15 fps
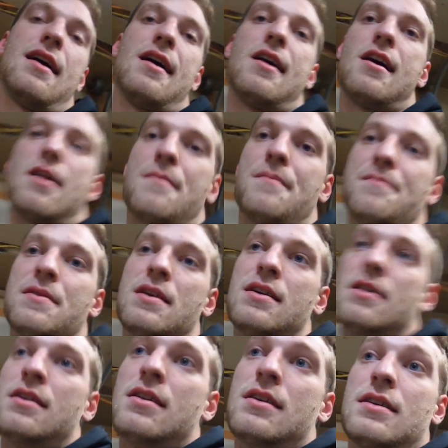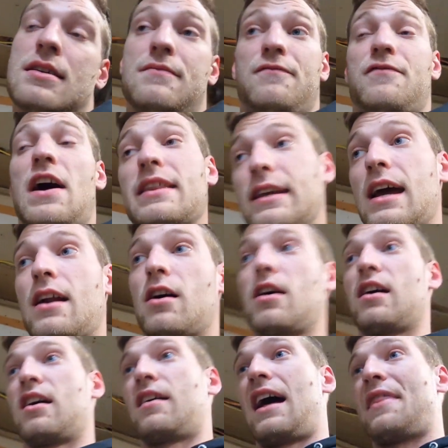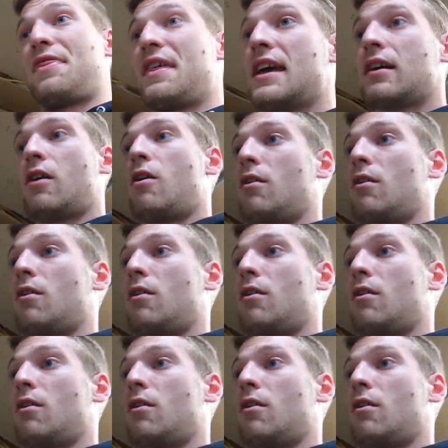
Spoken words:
finally got I think